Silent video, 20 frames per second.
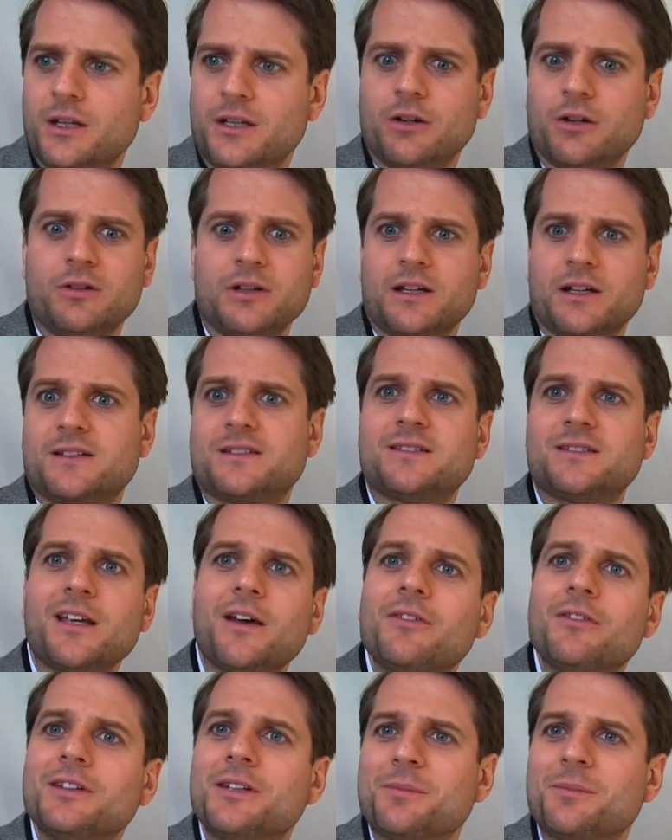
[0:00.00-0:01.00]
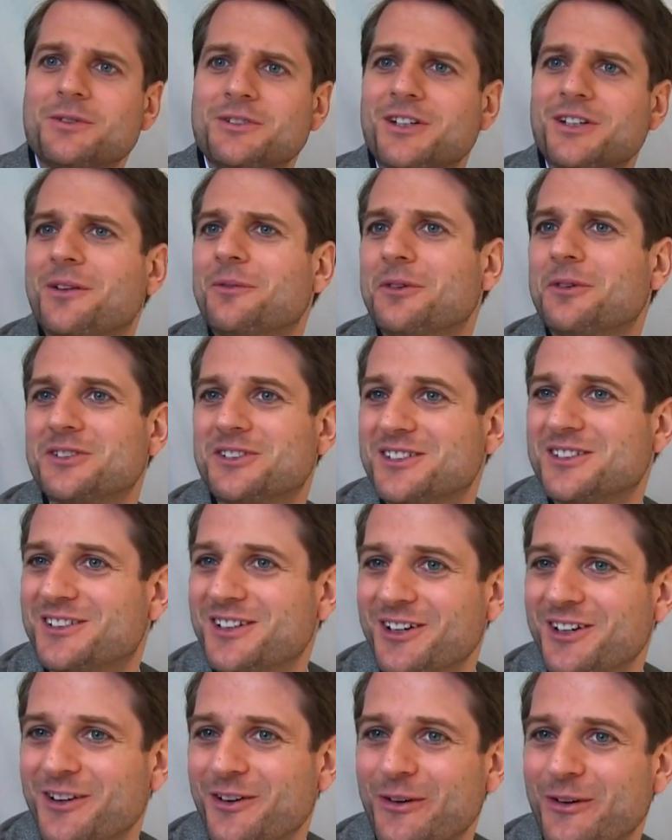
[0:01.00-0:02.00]
Now it's like seventy percent wants to
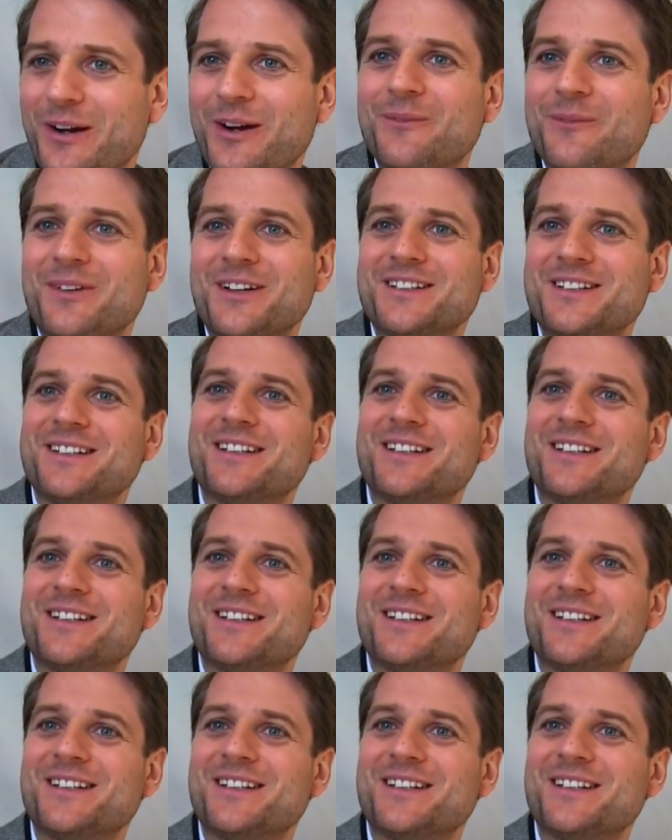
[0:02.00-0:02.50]
start their own company.